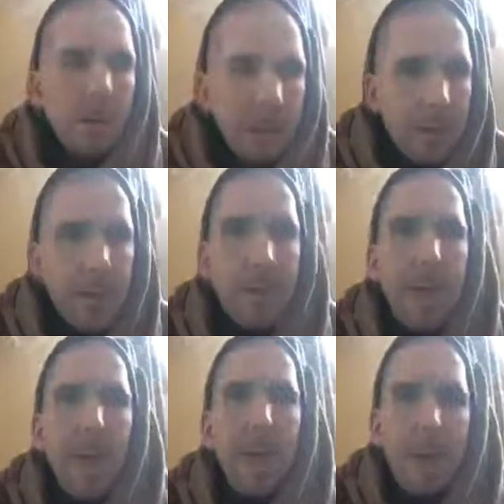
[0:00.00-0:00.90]

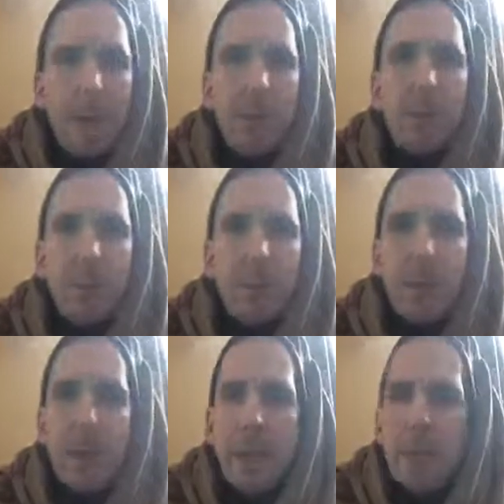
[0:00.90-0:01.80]
expand our
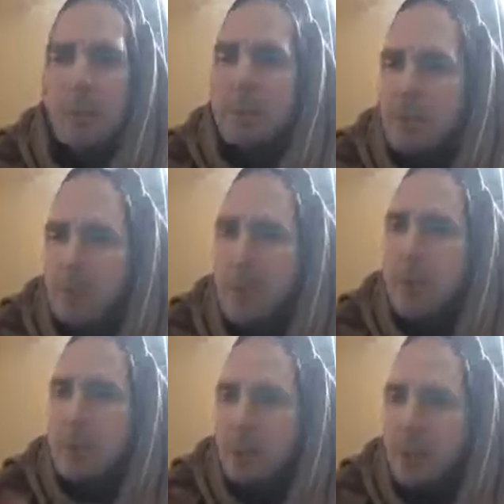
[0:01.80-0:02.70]
association.
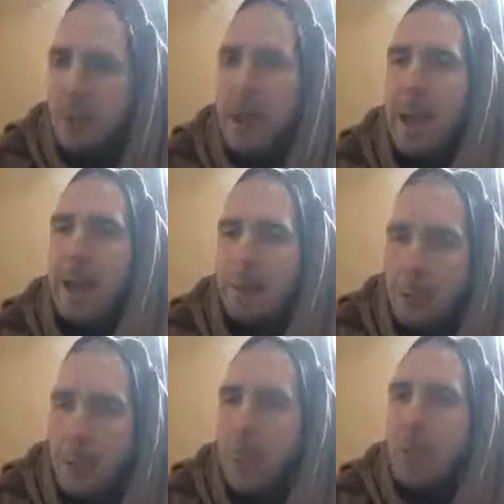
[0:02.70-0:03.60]
Let's expand.
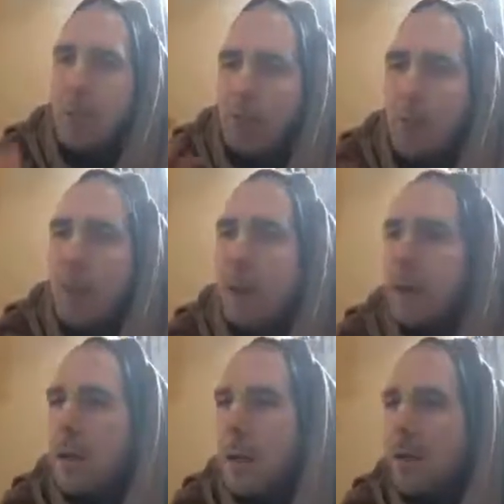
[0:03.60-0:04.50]
We'll get more
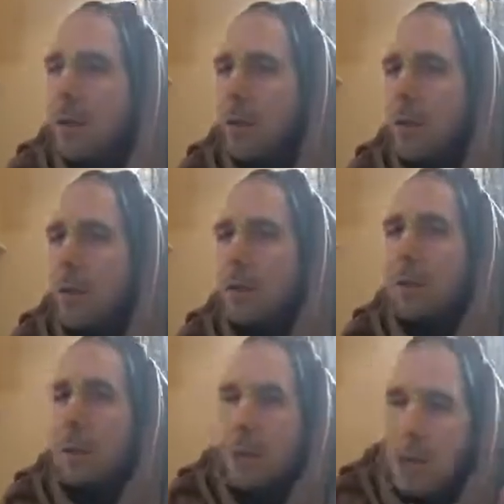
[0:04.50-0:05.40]

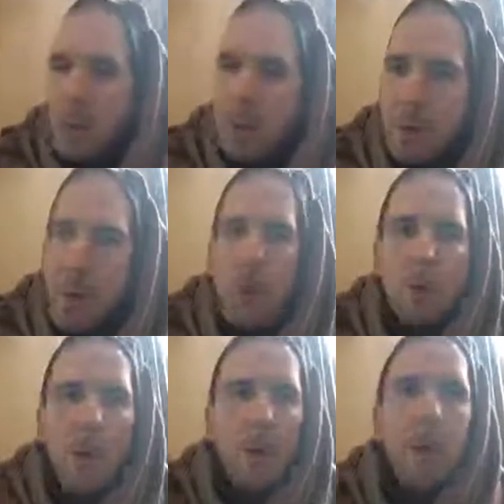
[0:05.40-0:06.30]
enthused. And we all
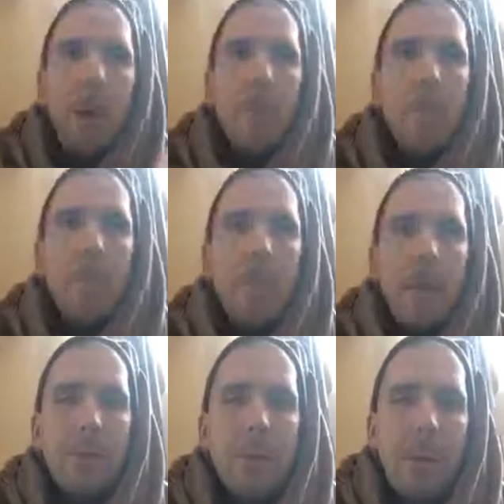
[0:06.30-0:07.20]
go back home,
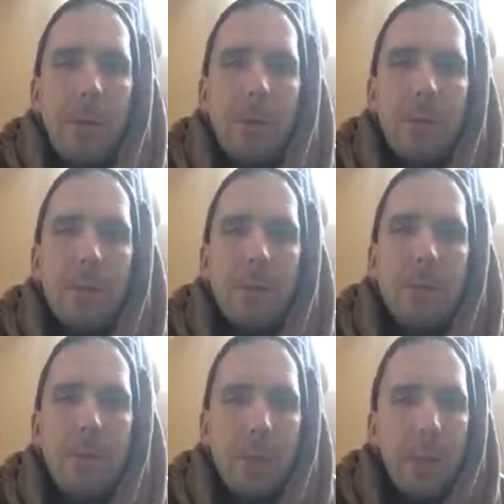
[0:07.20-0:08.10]
back to Godhead
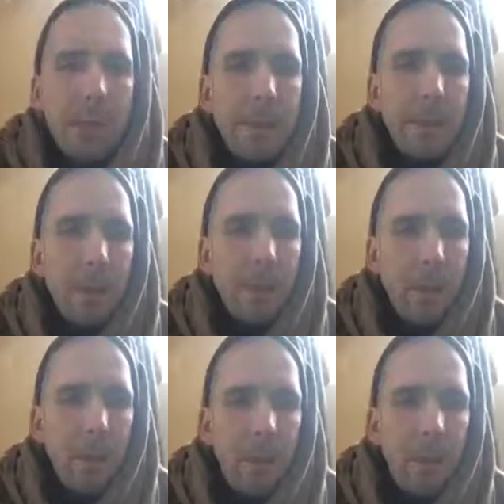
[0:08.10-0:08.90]
at the end of our